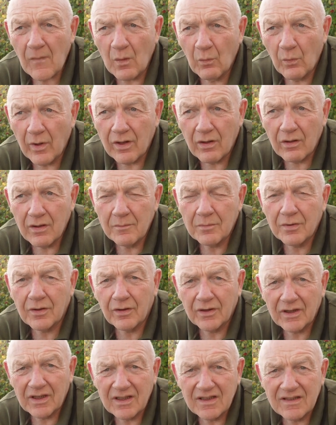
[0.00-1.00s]
were
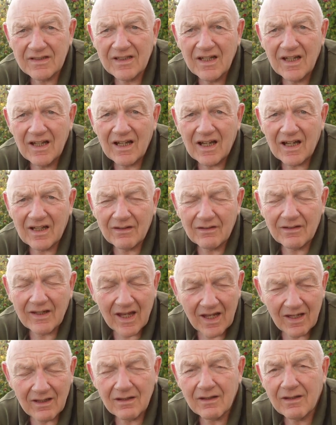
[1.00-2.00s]
employees and
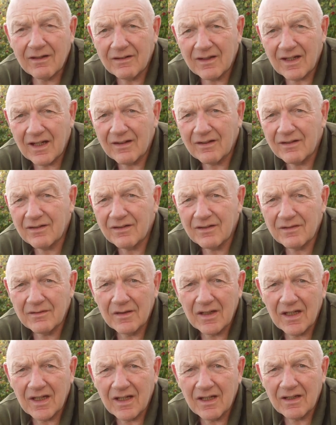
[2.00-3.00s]
held that
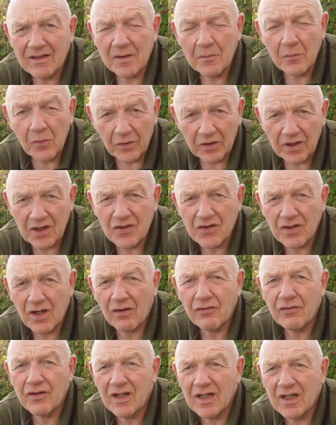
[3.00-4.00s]
uh, the money
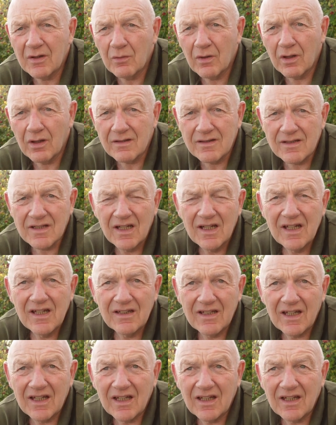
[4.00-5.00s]
shot really was
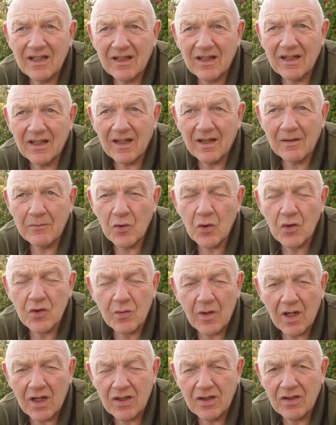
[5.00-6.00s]
the uh,
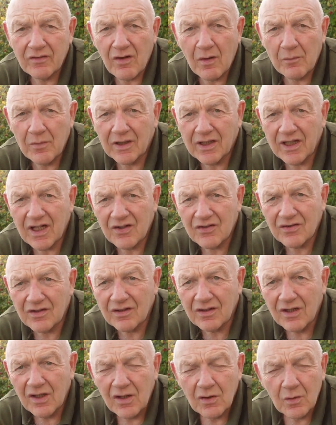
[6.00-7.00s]
mutuality of obligation.
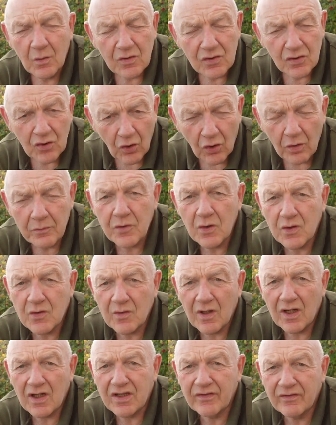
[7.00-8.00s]
There was no
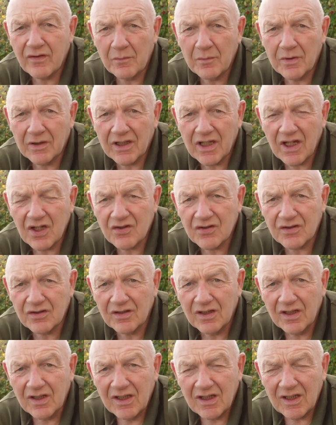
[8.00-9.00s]
mutuality of obligation.
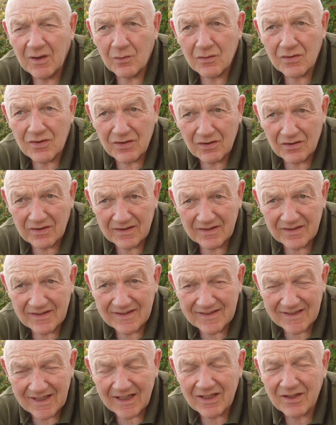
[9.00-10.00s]
It was
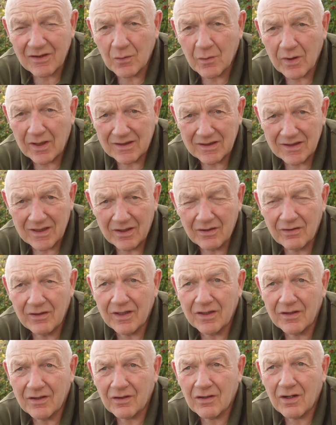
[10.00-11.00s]
stated quite
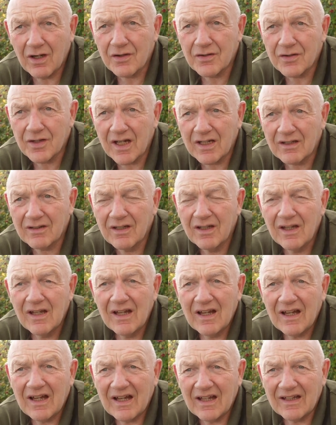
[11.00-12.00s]
clearly in the contract
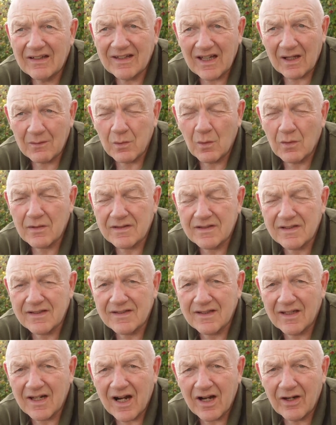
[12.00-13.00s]
uh, that was the
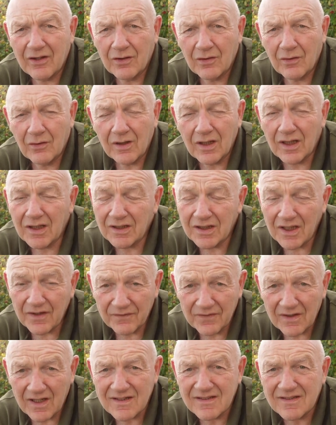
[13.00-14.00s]
scenario, and
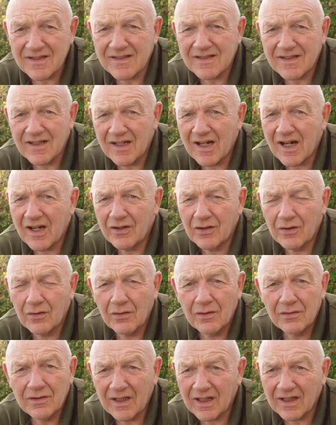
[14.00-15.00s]
if that's the
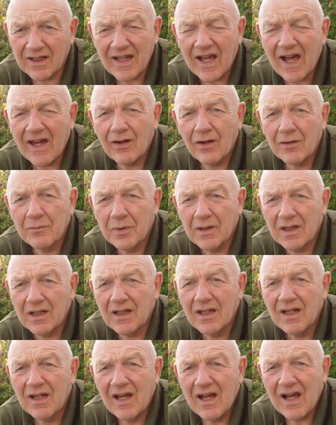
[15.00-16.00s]
scenario, then it cannot
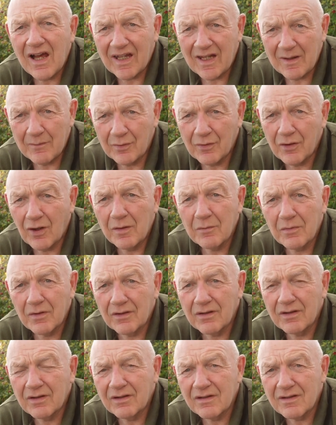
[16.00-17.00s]
be an
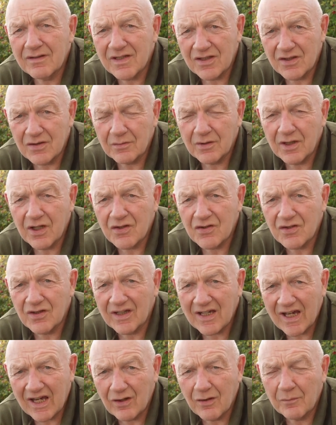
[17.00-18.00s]
employment situation,
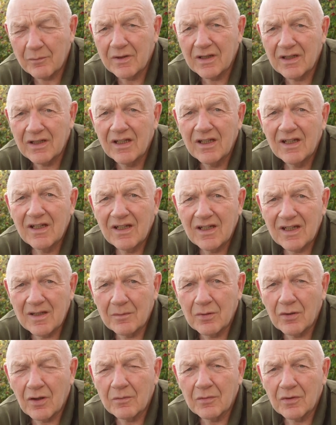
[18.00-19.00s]
cannot be an
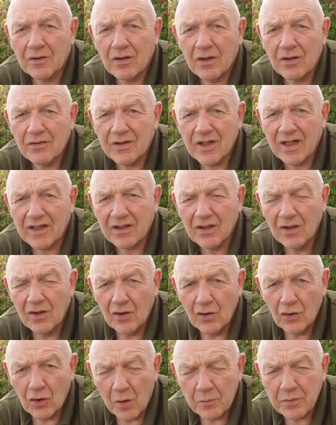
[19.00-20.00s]
employment contract.
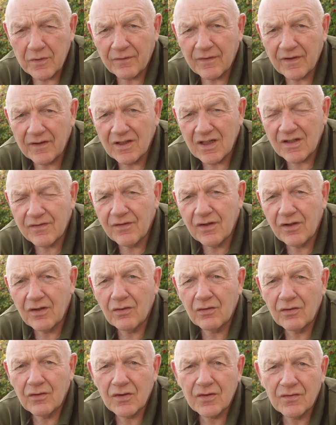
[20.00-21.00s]
Hope you find this
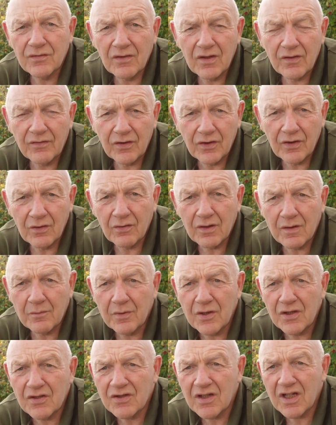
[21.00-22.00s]
video useful. If you do, I'd
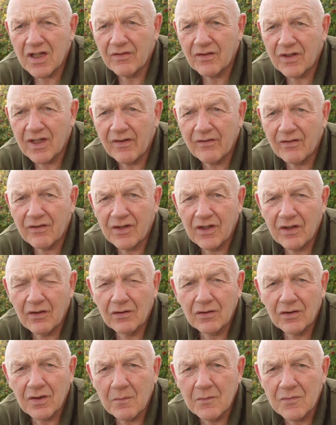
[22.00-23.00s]
appreciate if you gave it the
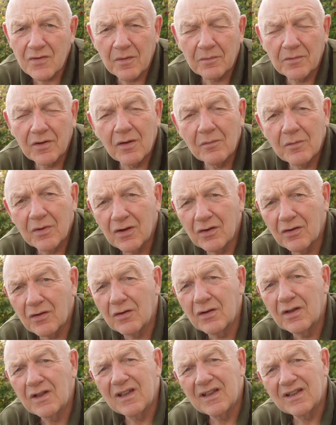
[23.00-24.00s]
old thumbs up down below.
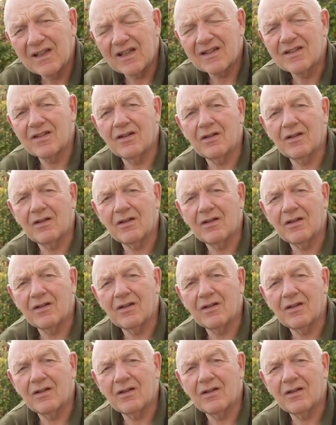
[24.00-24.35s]
Thanks a